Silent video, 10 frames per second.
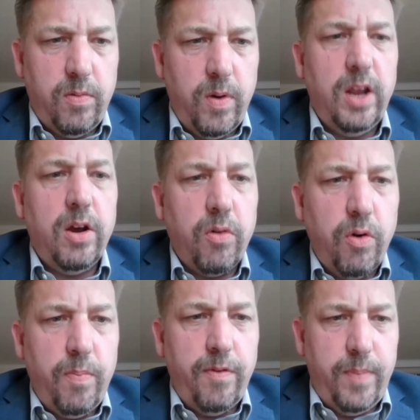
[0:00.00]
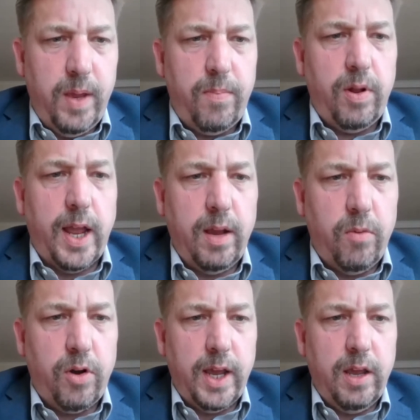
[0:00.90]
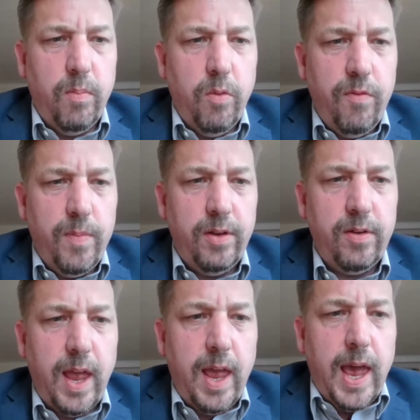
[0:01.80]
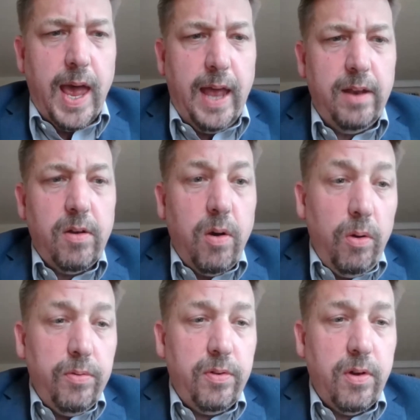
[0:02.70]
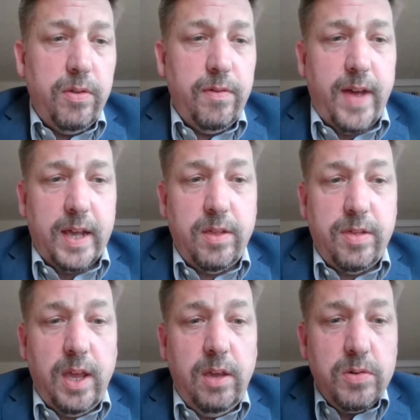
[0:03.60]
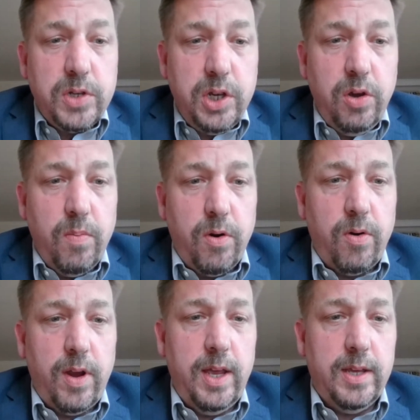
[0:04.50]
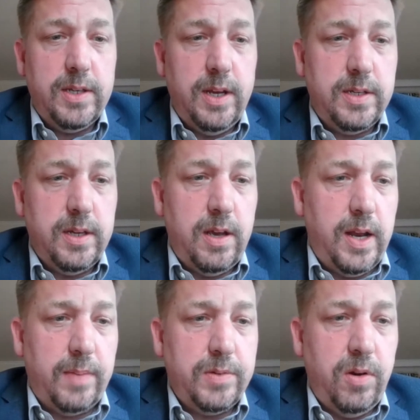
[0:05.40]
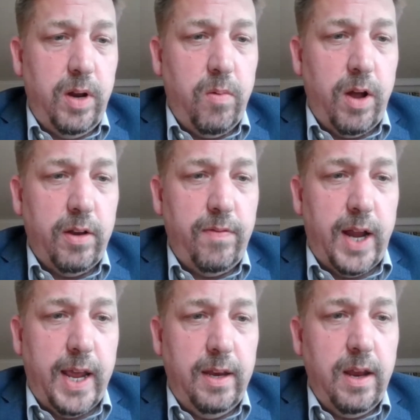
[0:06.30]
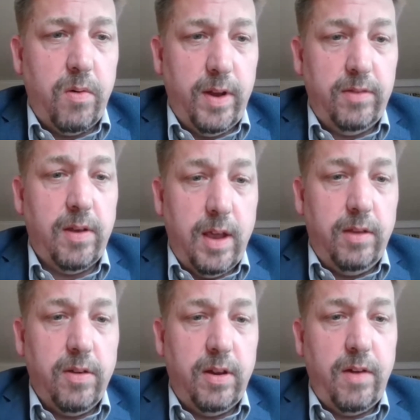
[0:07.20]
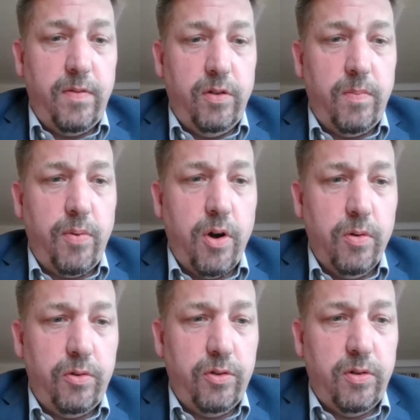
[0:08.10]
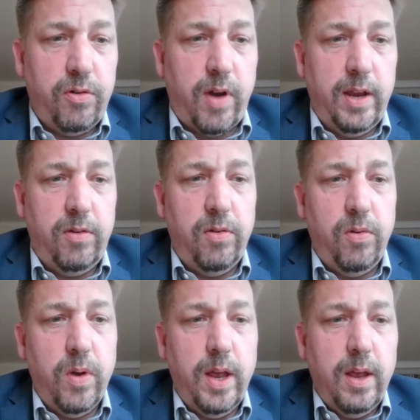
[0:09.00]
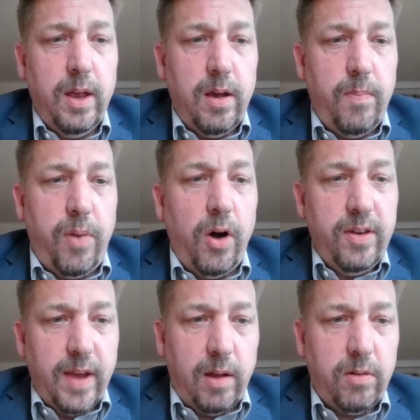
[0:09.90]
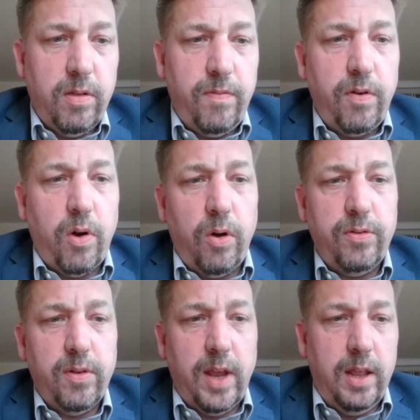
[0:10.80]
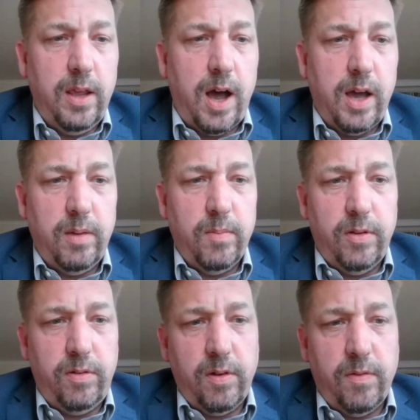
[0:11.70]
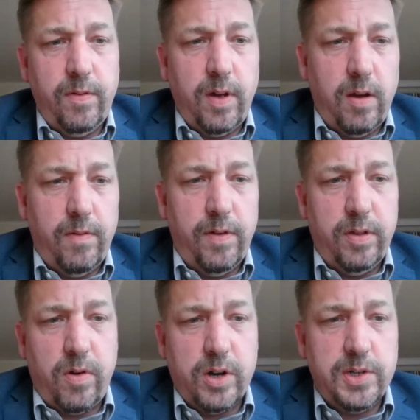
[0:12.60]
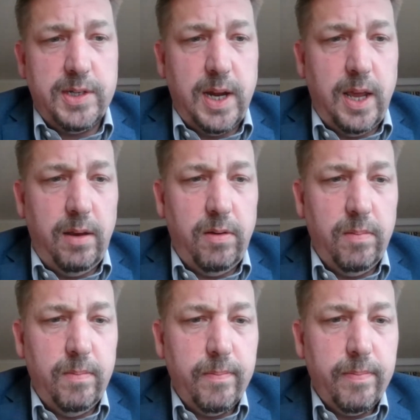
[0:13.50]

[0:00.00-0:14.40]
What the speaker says: it's really a group of people, like more like a movement. And also the fact that they use humor is an absolutely wonderful idea. It's a different approach to try to point out the flaws in the arguments of the Russian state.